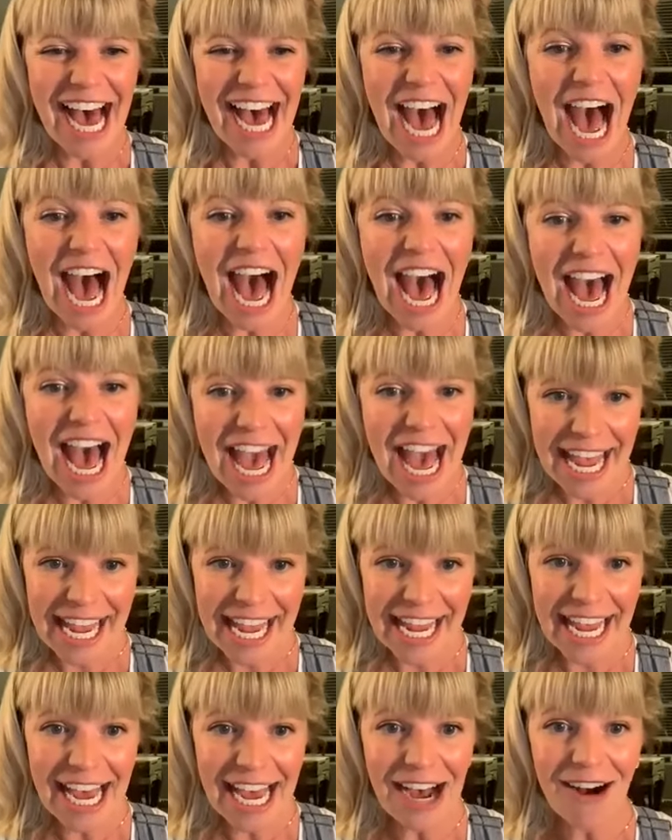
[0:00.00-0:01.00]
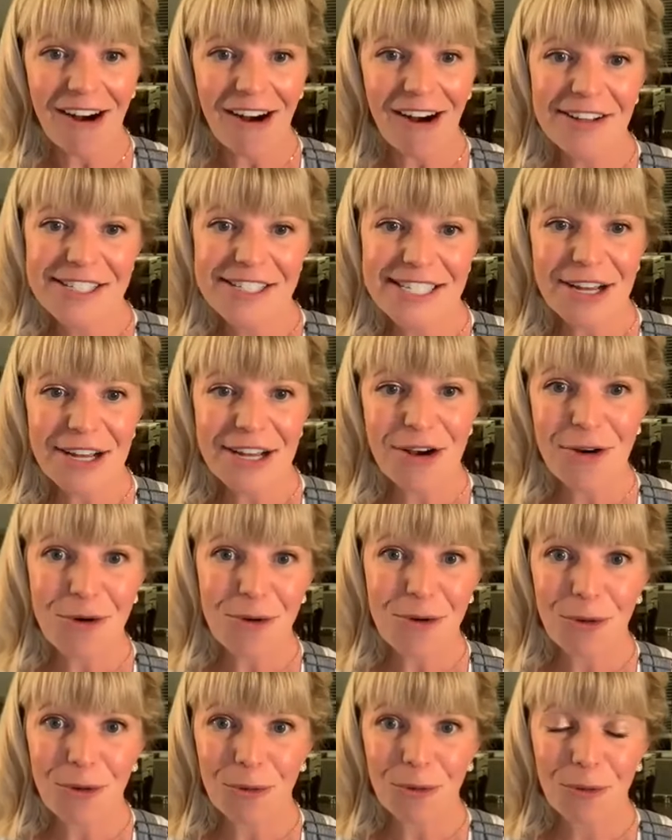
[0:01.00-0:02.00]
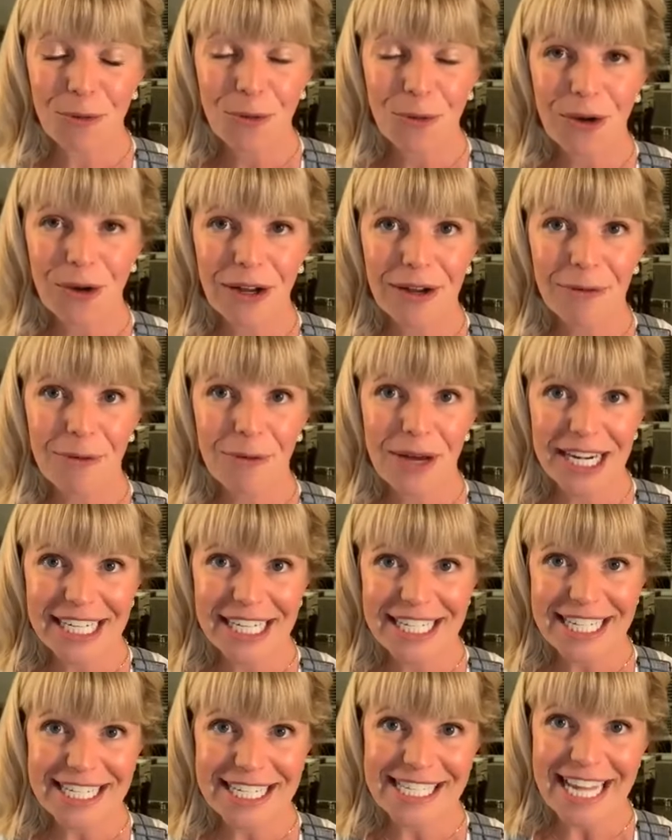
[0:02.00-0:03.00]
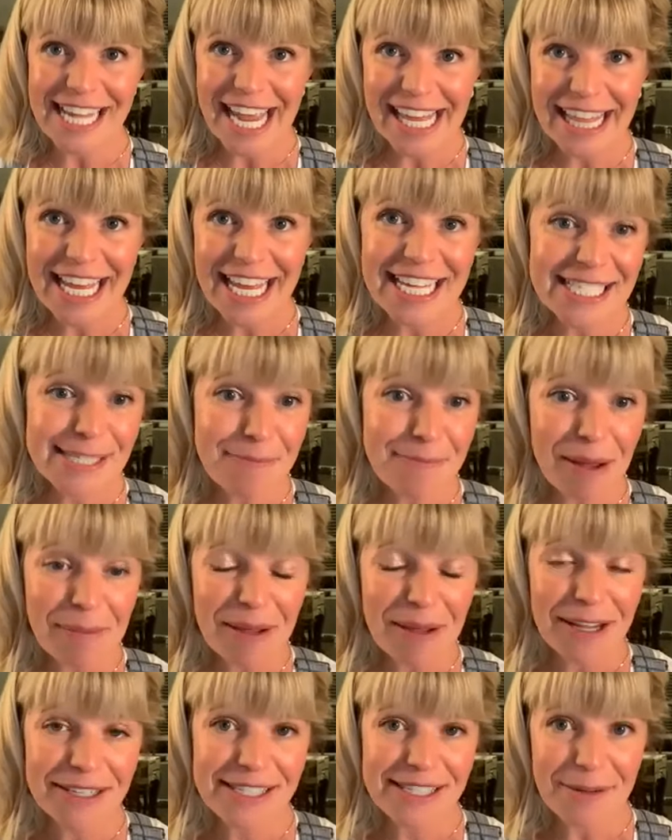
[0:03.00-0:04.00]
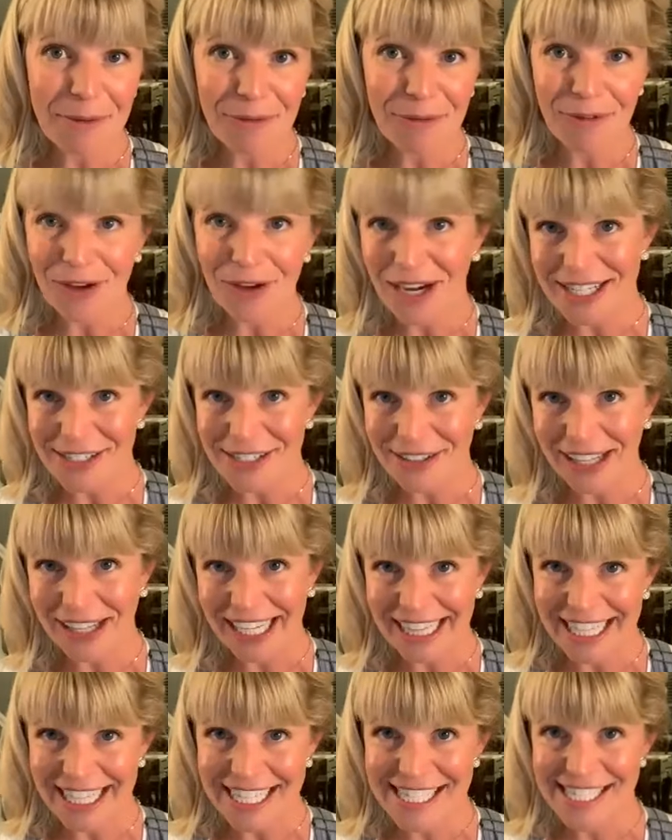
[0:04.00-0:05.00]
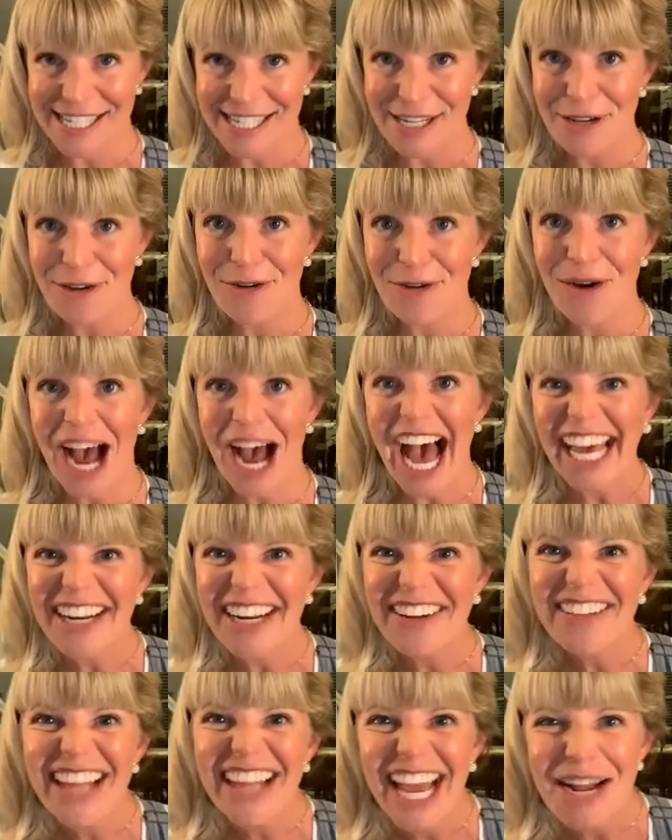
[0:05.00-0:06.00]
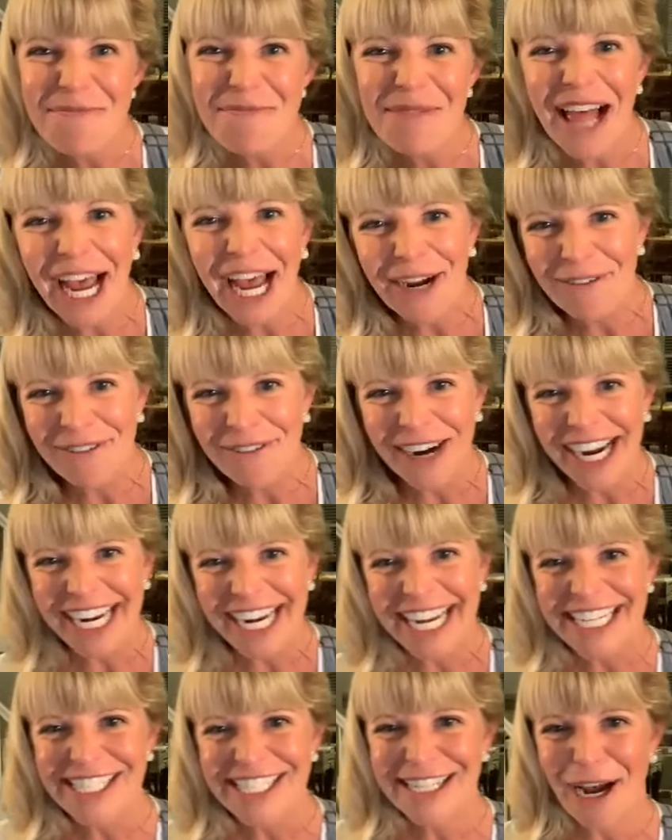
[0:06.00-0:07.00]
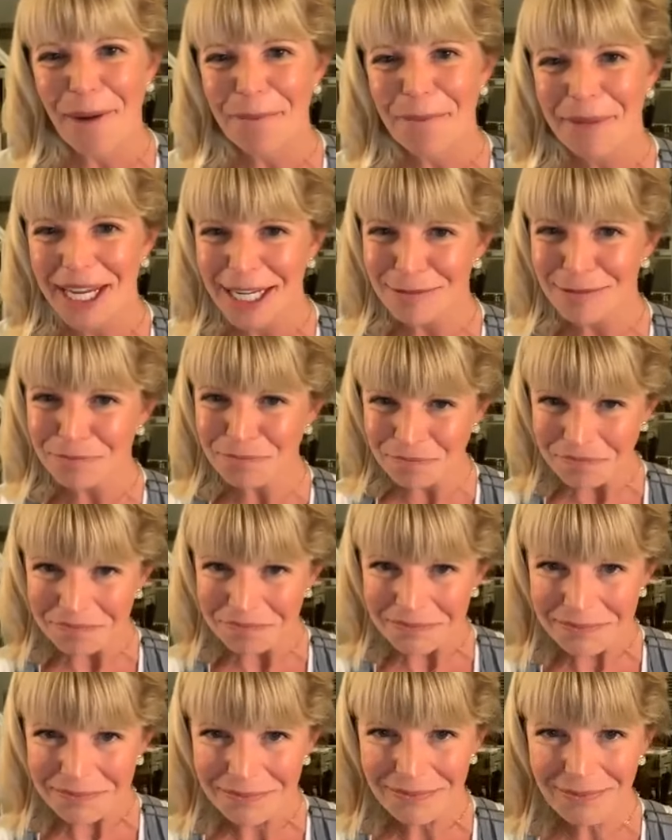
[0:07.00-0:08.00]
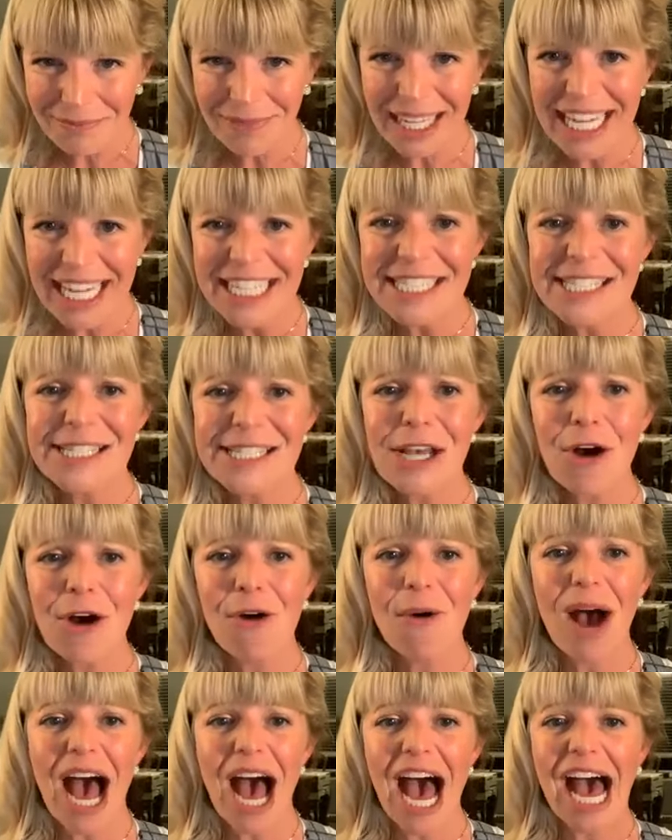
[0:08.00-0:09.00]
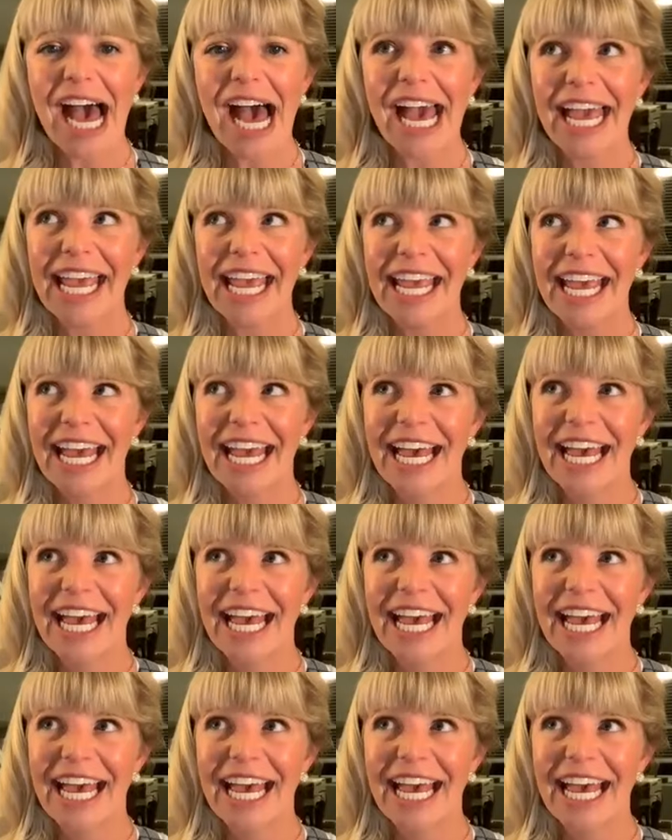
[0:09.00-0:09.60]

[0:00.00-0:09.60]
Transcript: I also wanted to say this, maybe some of you guys are like this too. I don't like Black Friday shopping. And so I